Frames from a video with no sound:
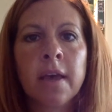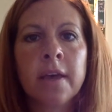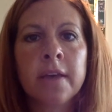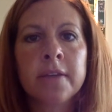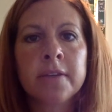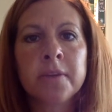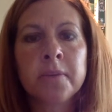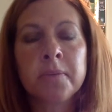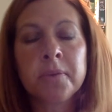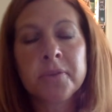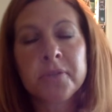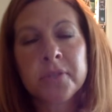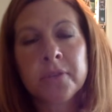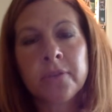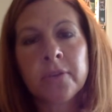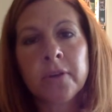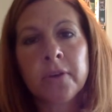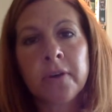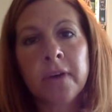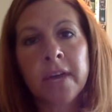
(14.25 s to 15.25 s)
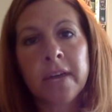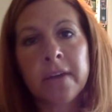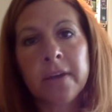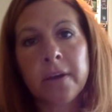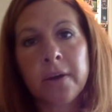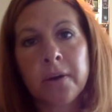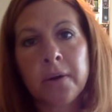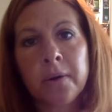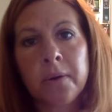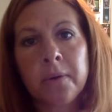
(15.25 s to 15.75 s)
So most of you I
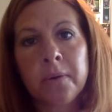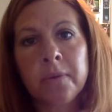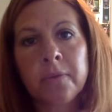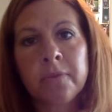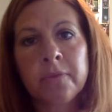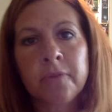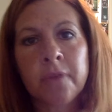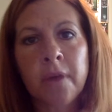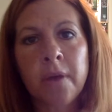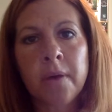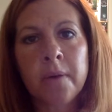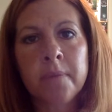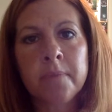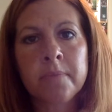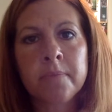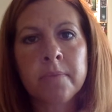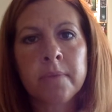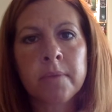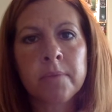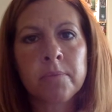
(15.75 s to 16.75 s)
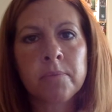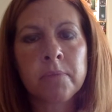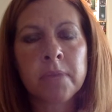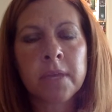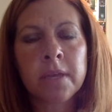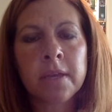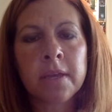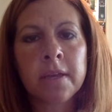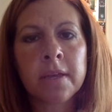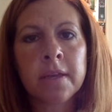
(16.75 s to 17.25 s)
know from
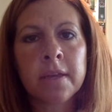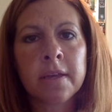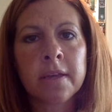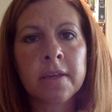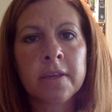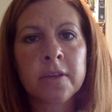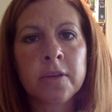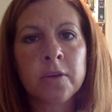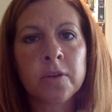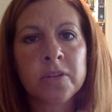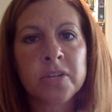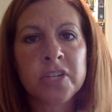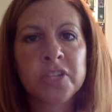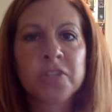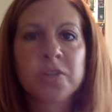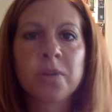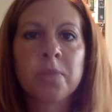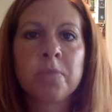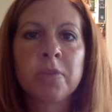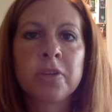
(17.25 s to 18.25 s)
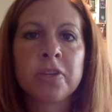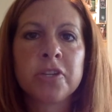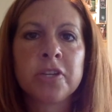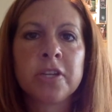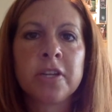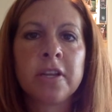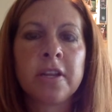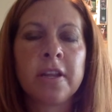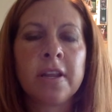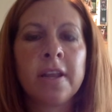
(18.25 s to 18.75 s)
being your teacher at
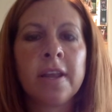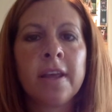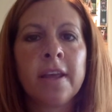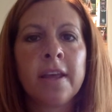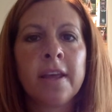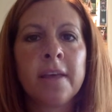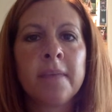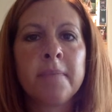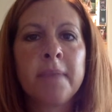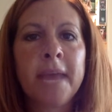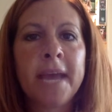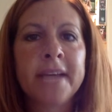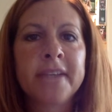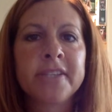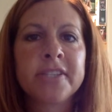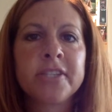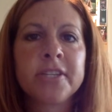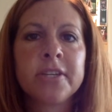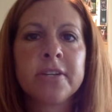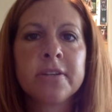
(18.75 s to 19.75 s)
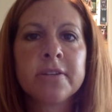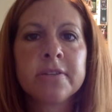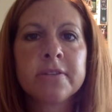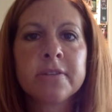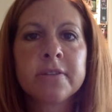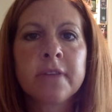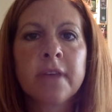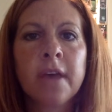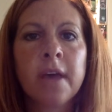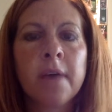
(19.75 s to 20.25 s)
Pritchett in past years,
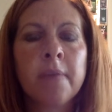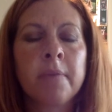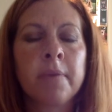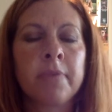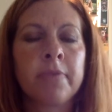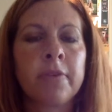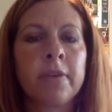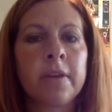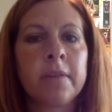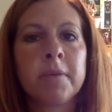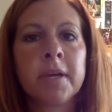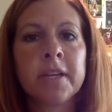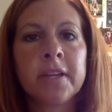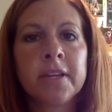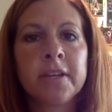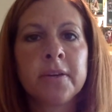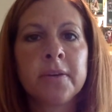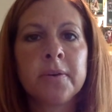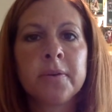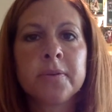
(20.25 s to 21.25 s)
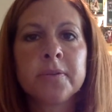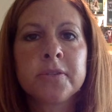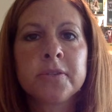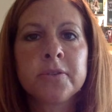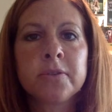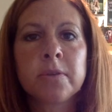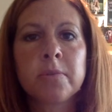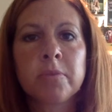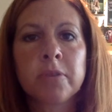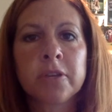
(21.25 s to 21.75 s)
but for anybody who's
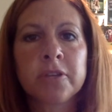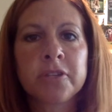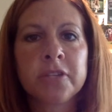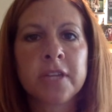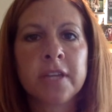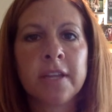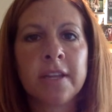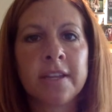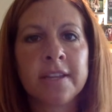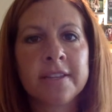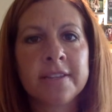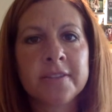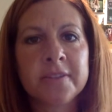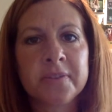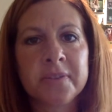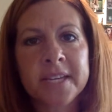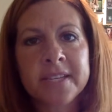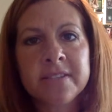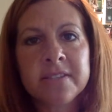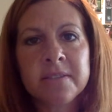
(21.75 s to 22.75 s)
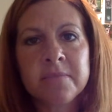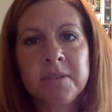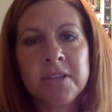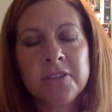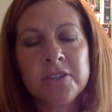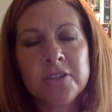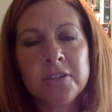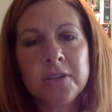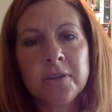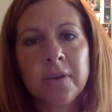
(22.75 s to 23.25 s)
new to Pritchett, it's so nice to
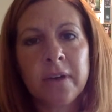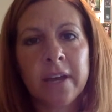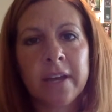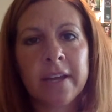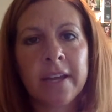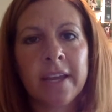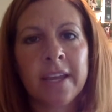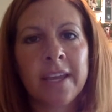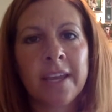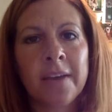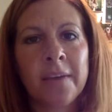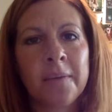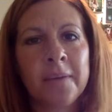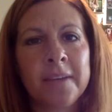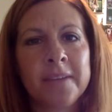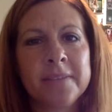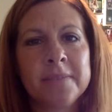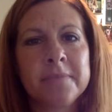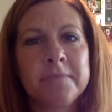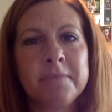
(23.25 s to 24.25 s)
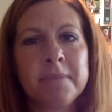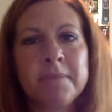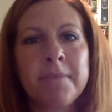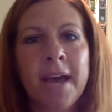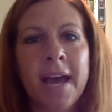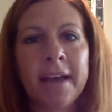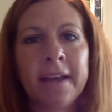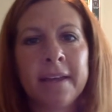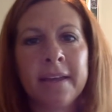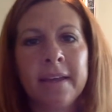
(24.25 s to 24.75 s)
meet you, and I can't wait to be
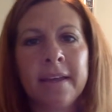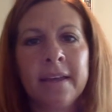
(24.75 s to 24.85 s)
back